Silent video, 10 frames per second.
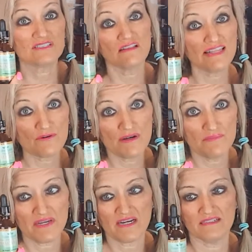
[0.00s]
the liquid
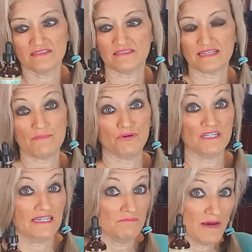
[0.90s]
because I put it
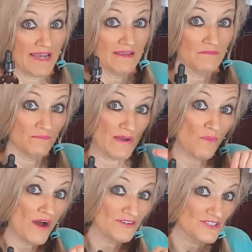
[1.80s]
in my
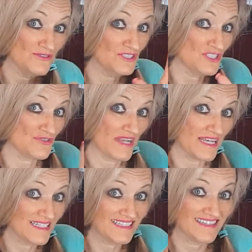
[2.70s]
water too and just drink
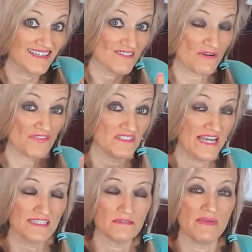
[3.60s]
it throughout the
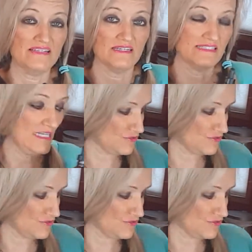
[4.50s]
day. It's amazing. It tastes